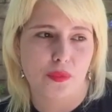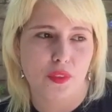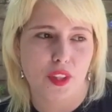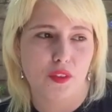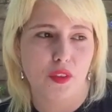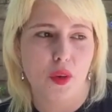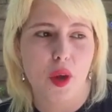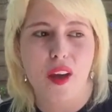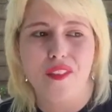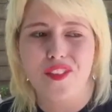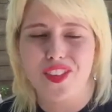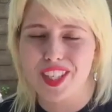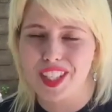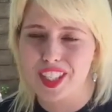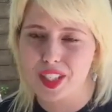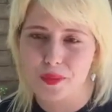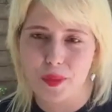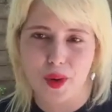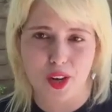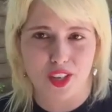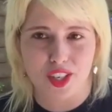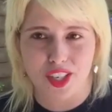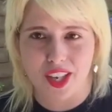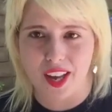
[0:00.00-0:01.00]
if you have any
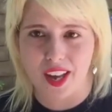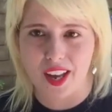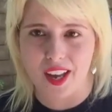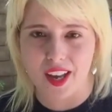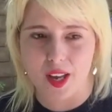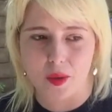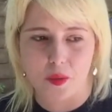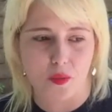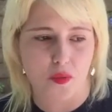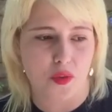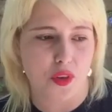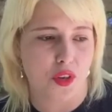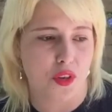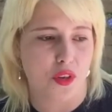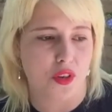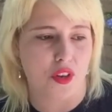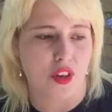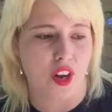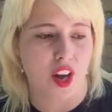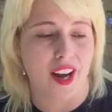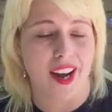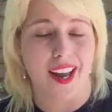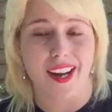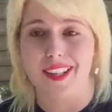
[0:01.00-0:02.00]
spare time, if you're
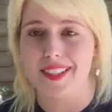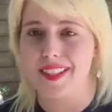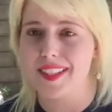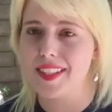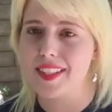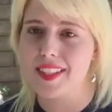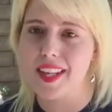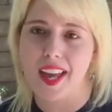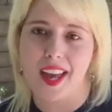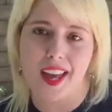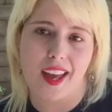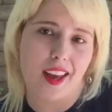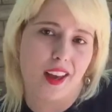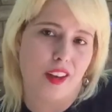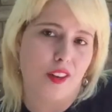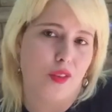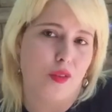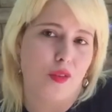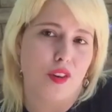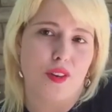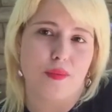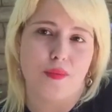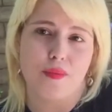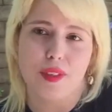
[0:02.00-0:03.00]
not at a
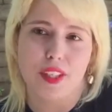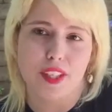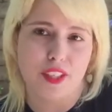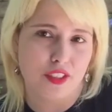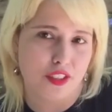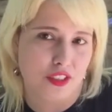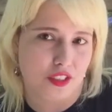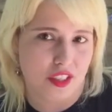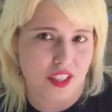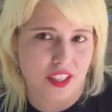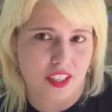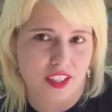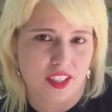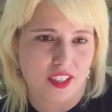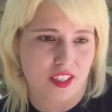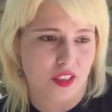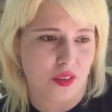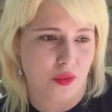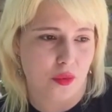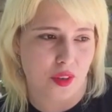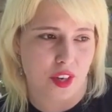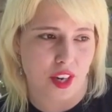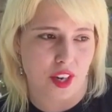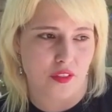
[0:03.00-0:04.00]
set or a meet and greet
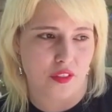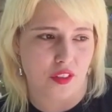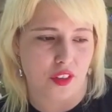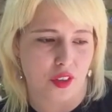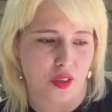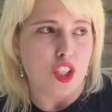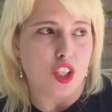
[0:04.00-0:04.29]
or whatever,